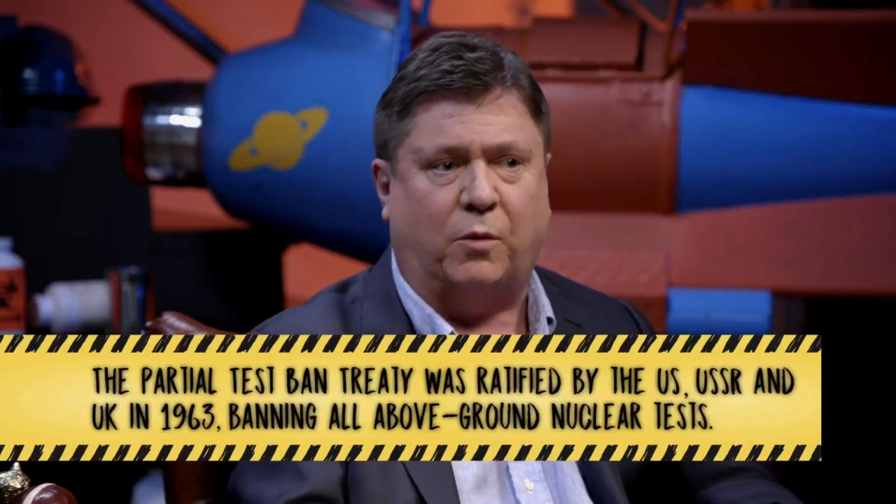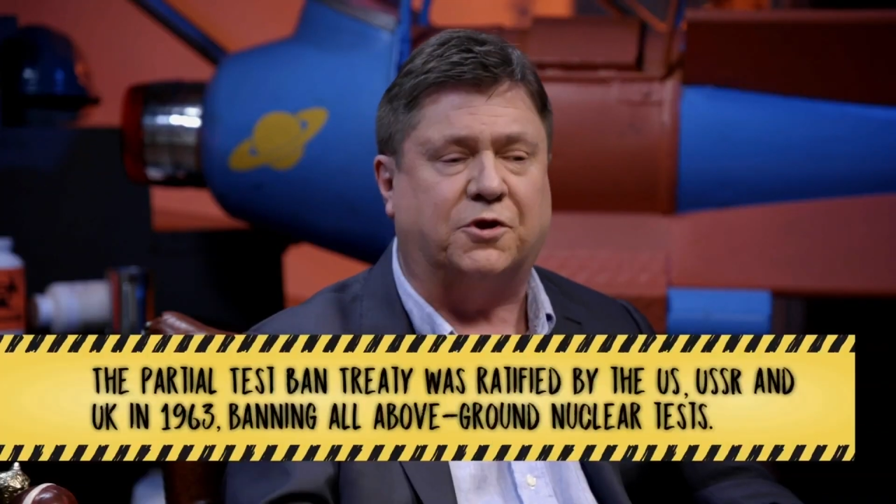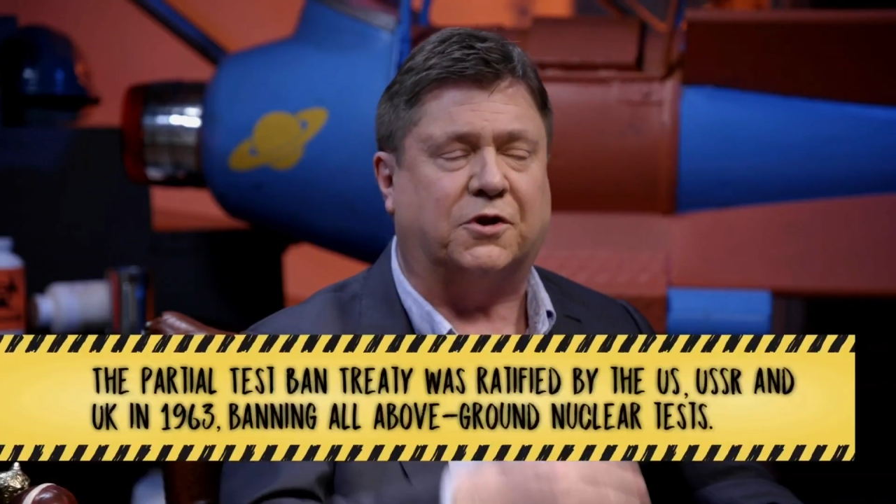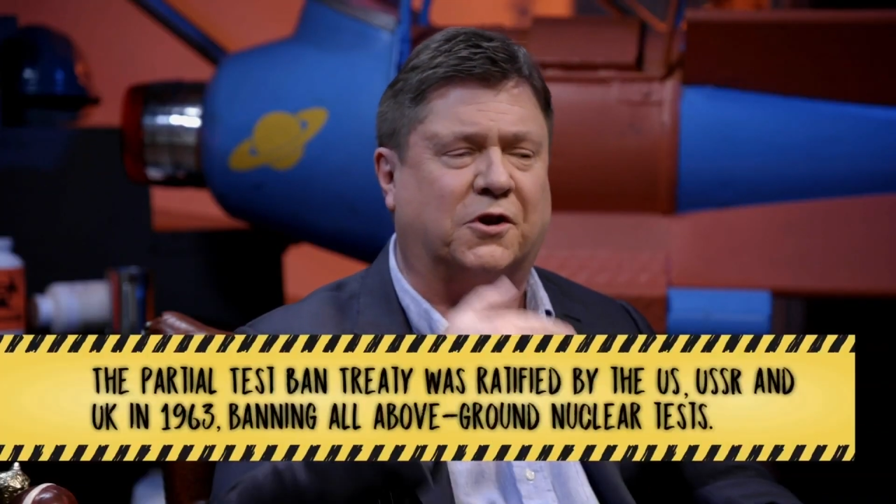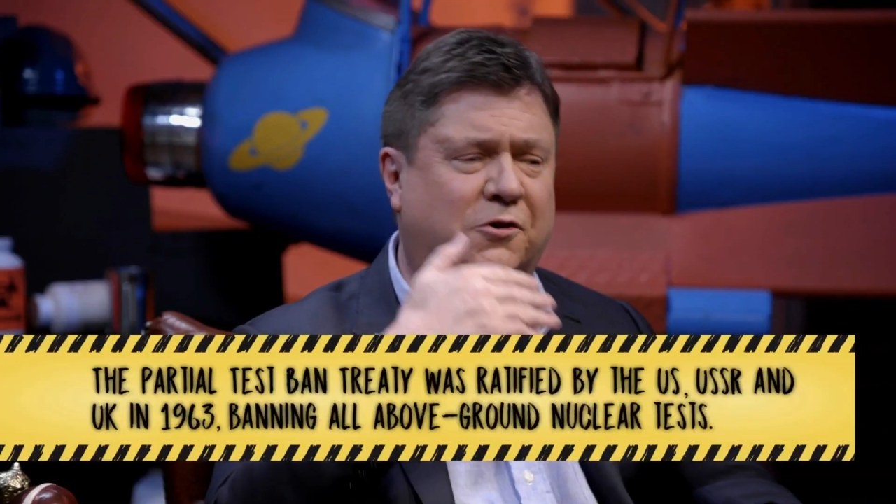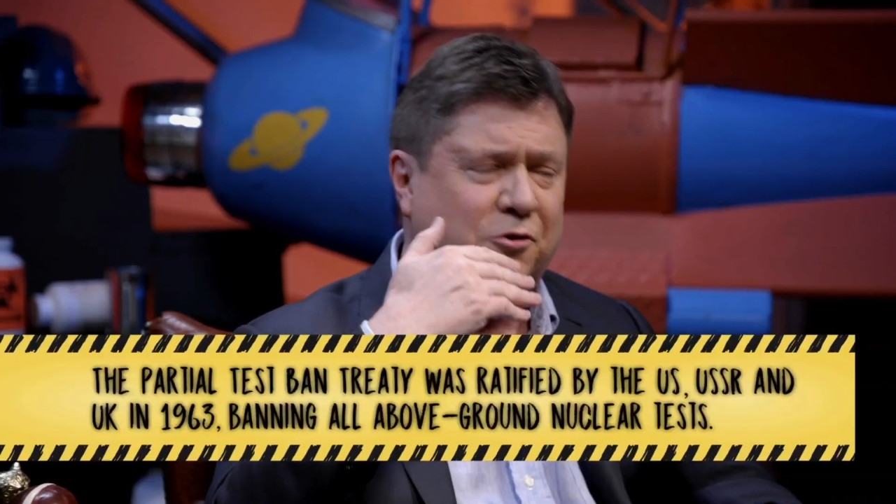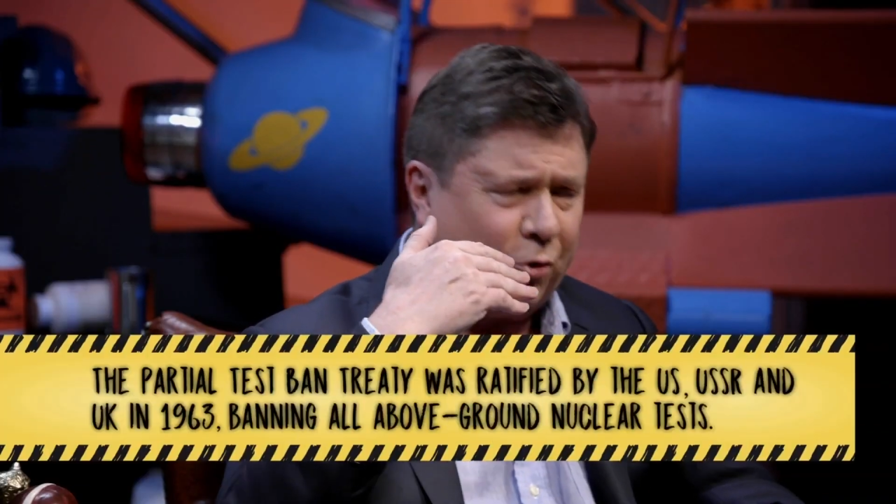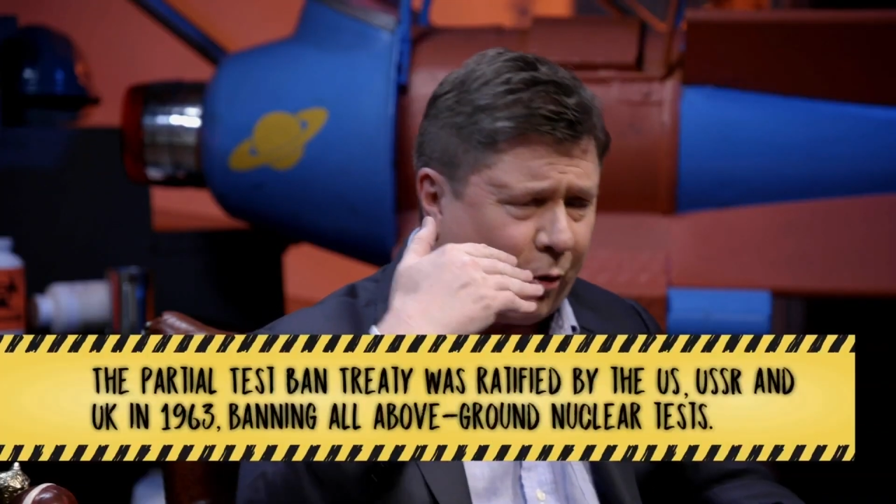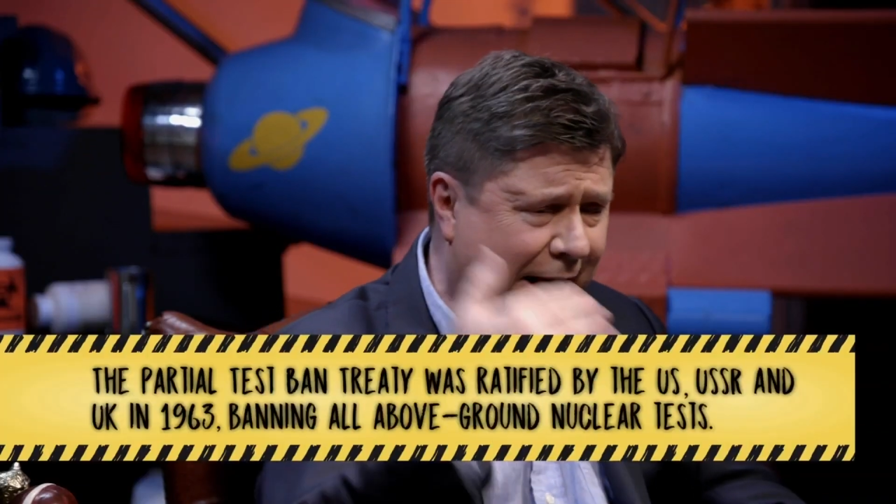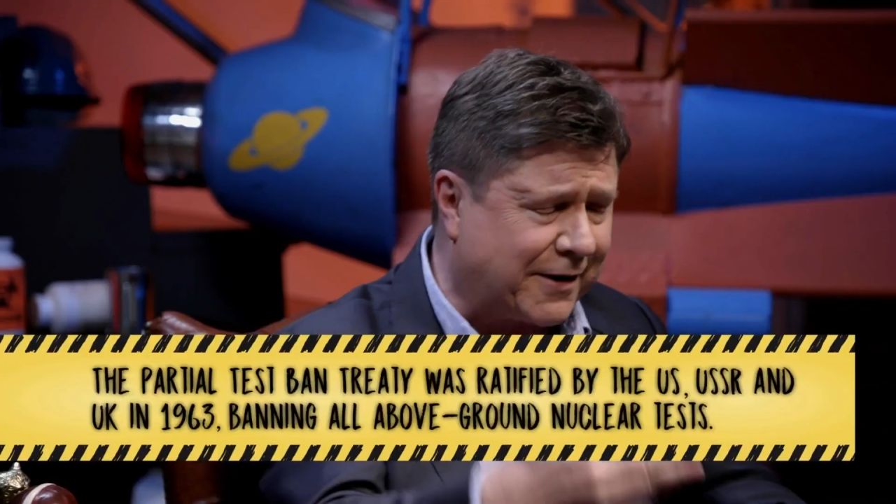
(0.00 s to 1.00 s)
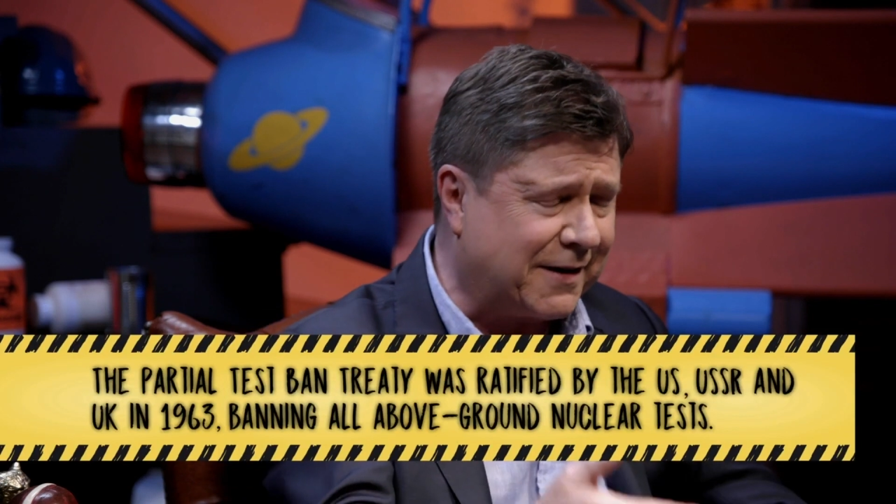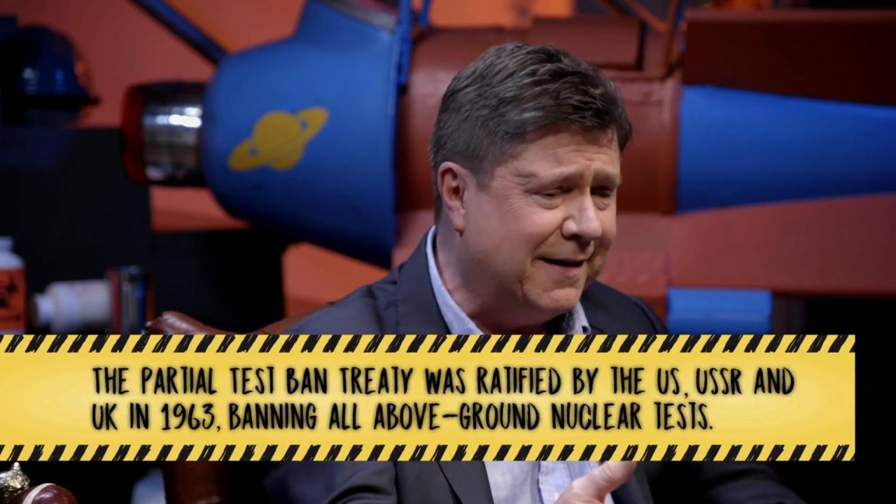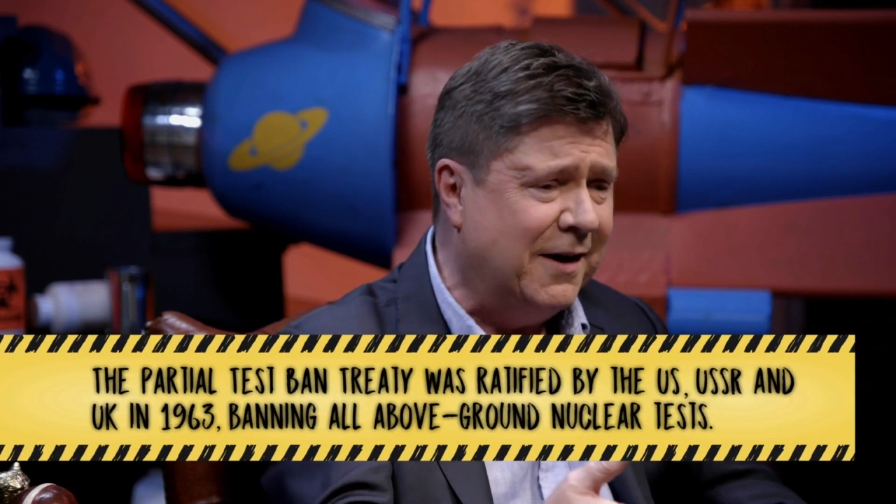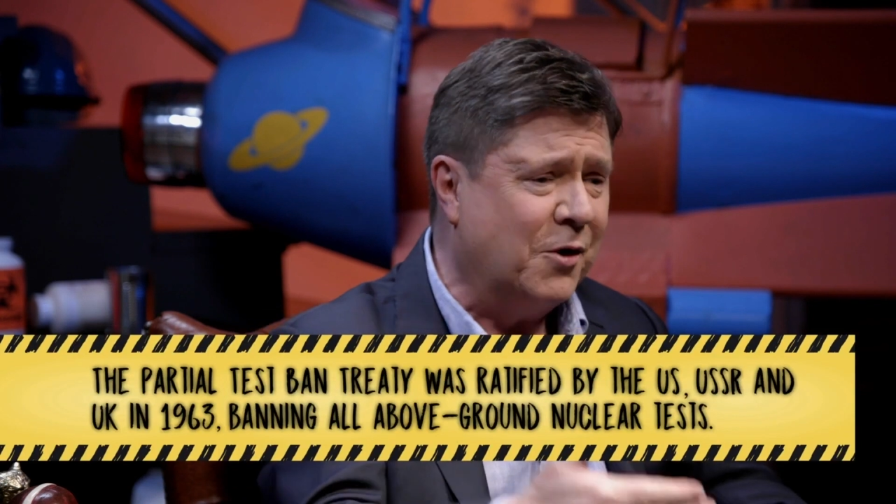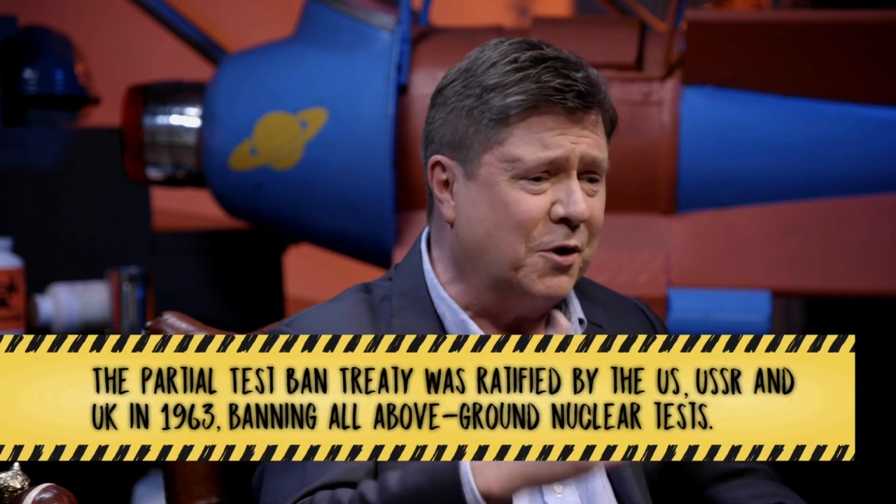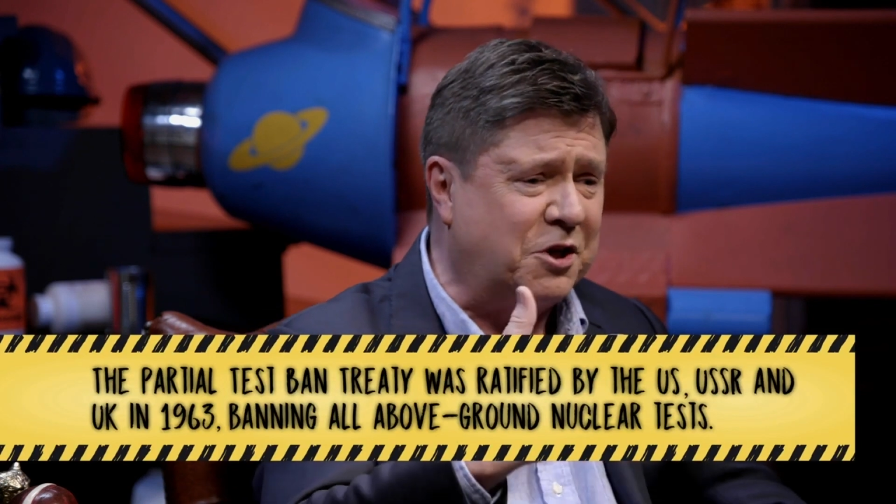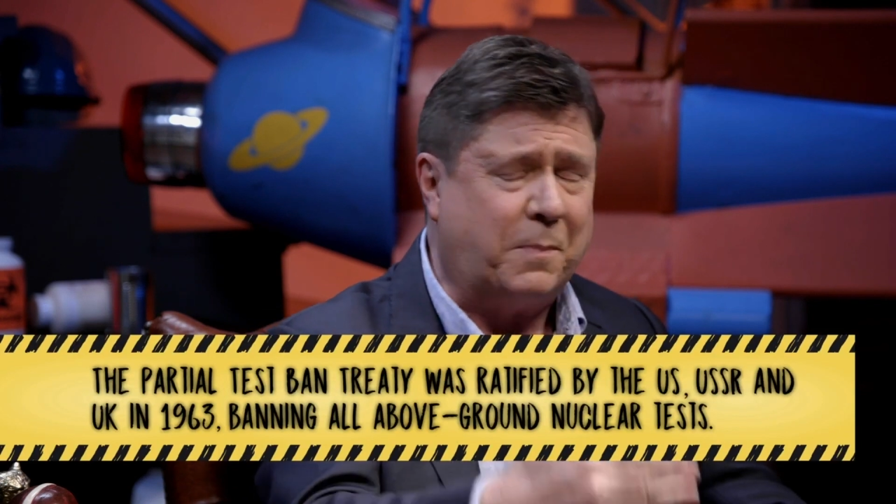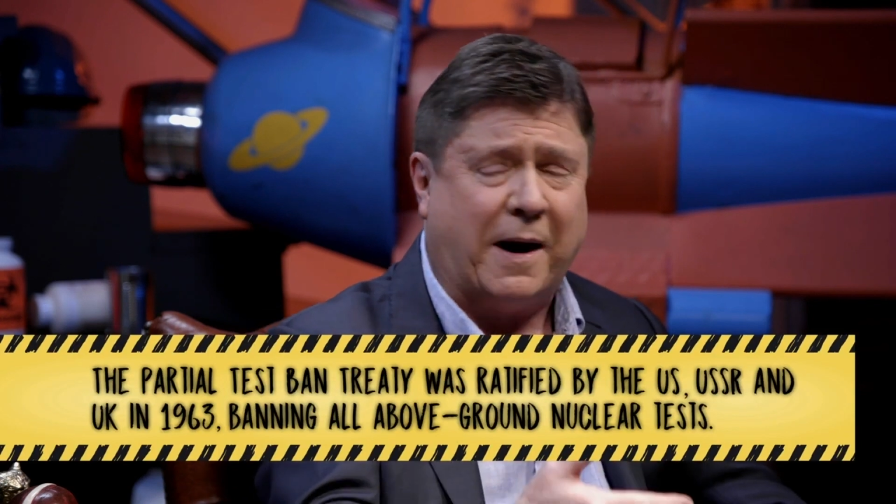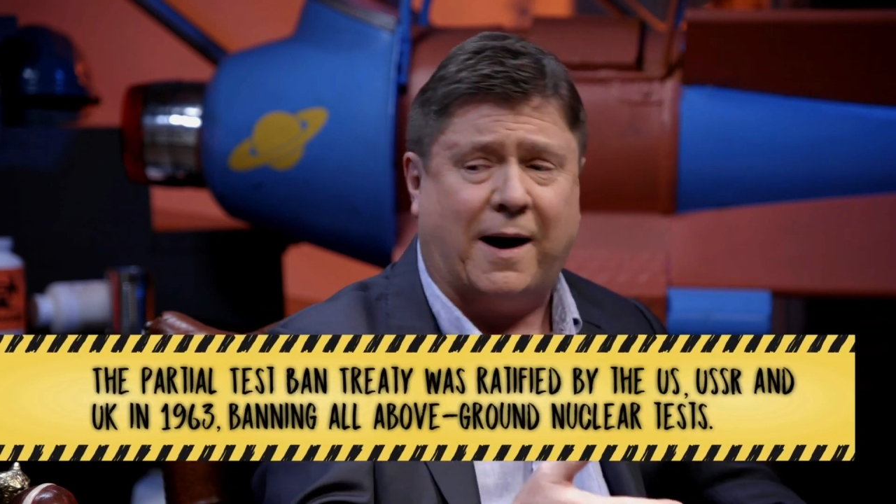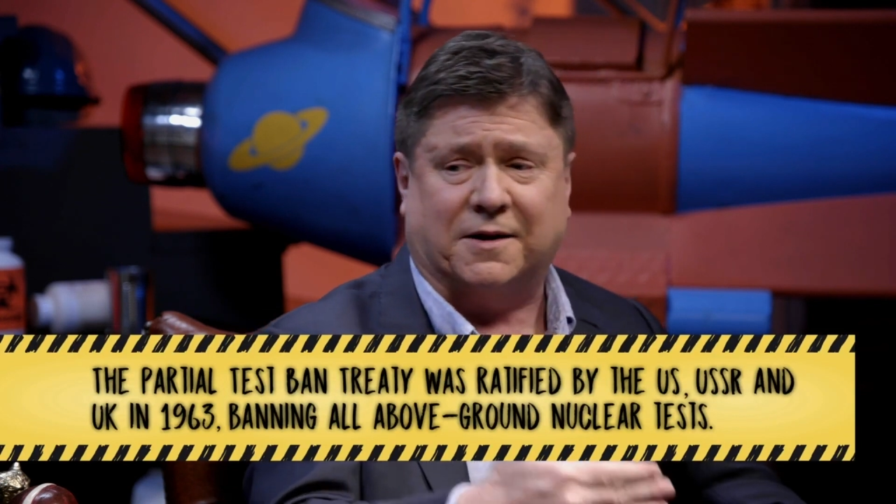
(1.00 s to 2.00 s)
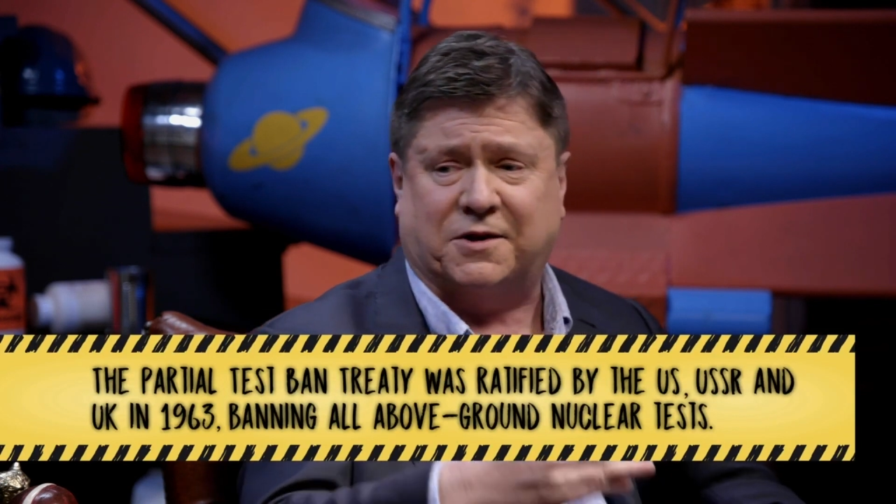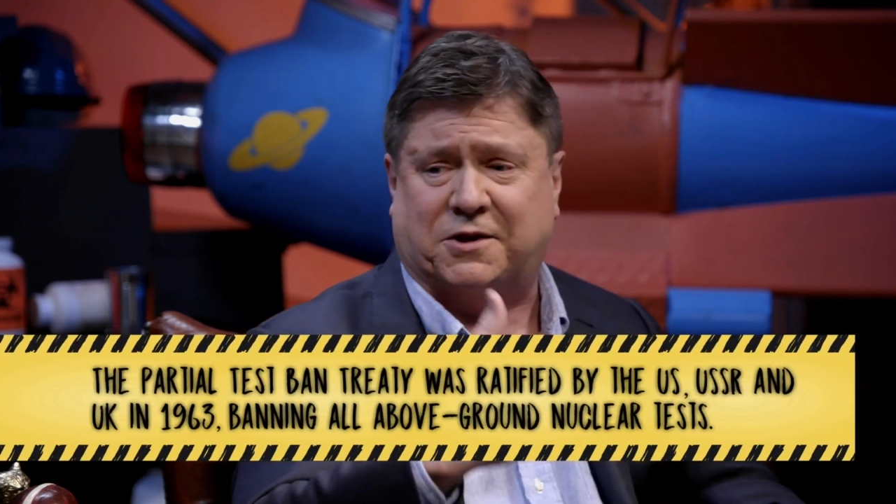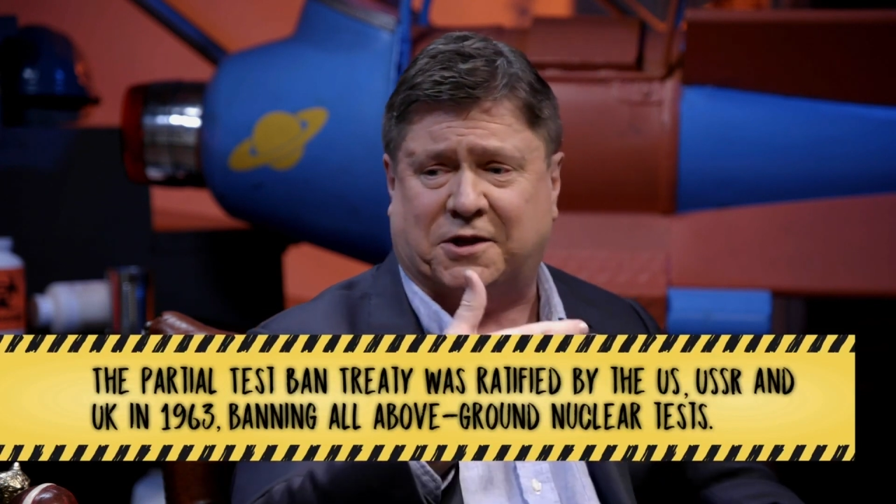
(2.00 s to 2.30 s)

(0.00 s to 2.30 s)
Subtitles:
which is a direct response